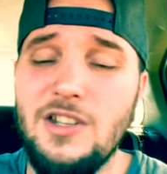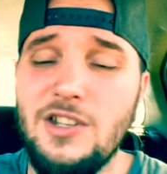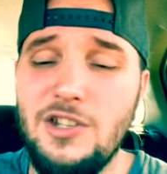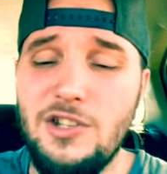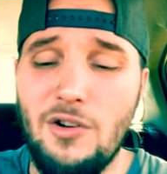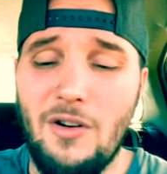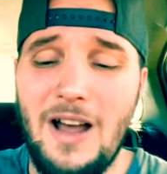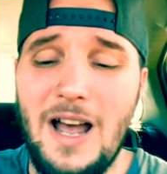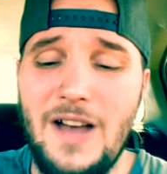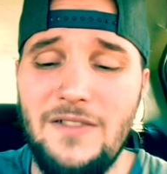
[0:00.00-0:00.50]
You
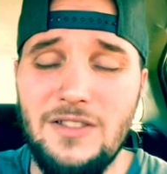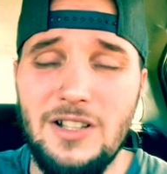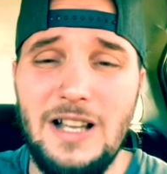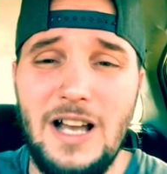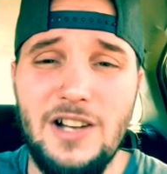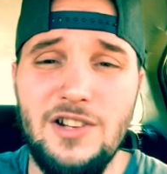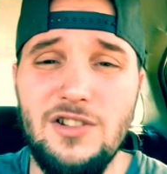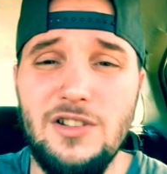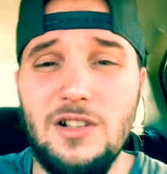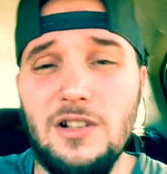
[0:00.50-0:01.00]
don't have to
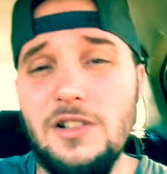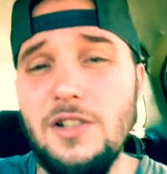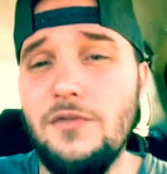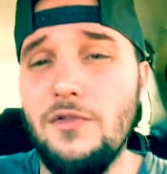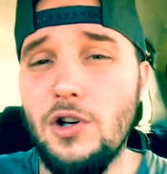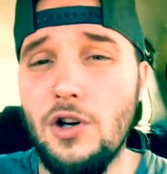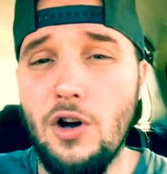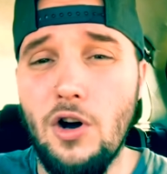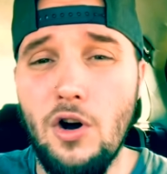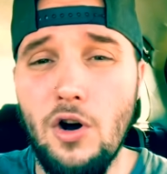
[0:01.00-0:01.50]
actually leave
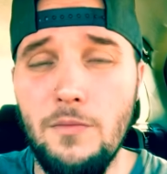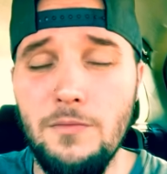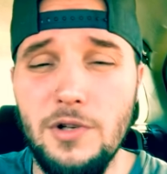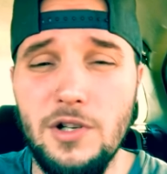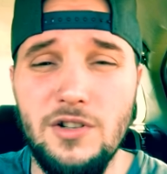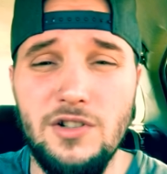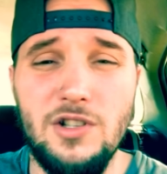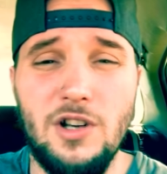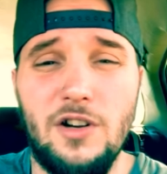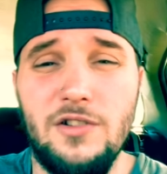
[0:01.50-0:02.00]
your home. You
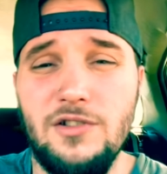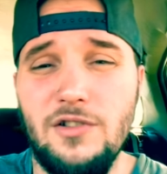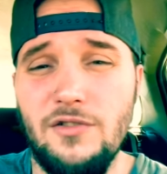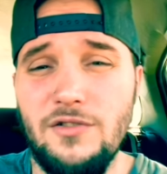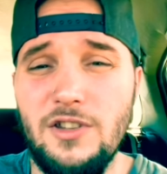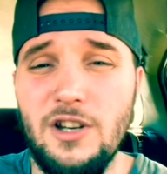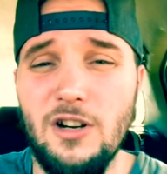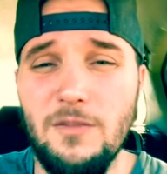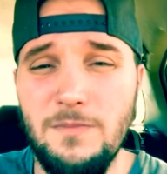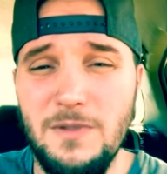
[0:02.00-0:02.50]
can talk to your
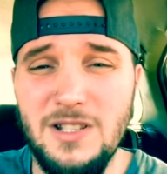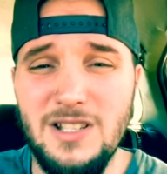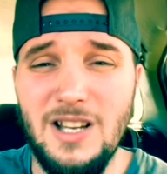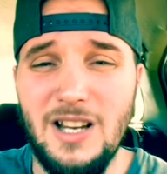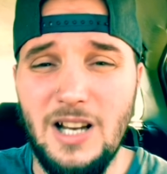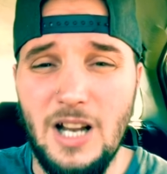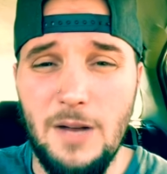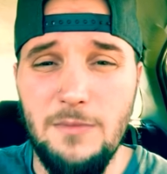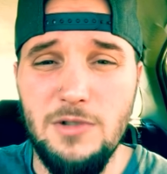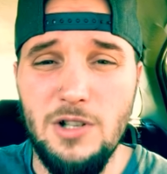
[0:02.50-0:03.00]
therapist
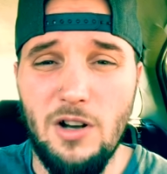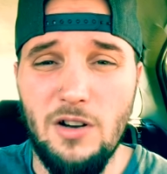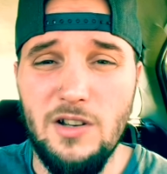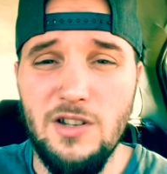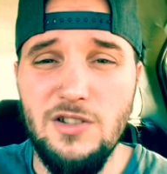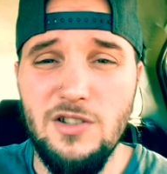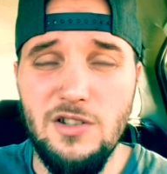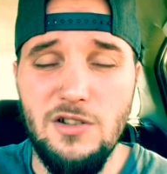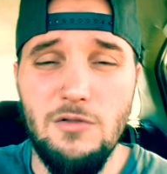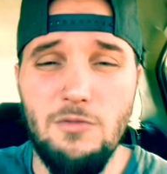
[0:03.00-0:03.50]
like I'm
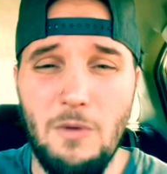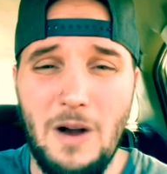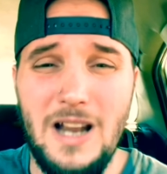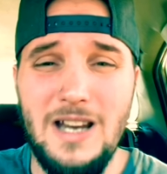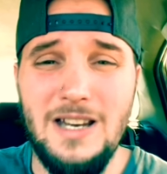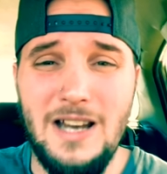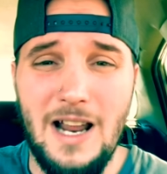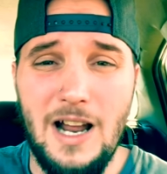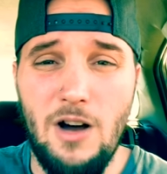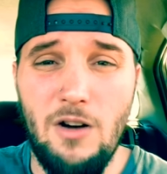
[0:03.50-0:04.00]
talking to you
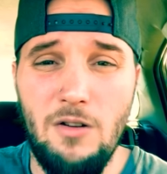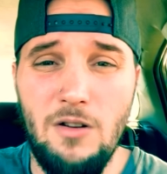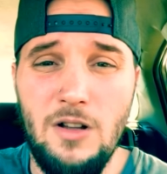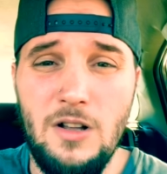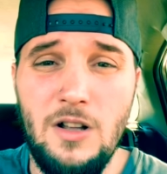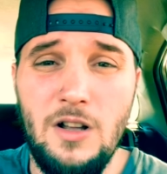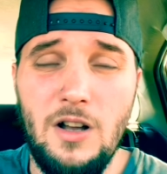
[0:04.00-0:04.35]
right now.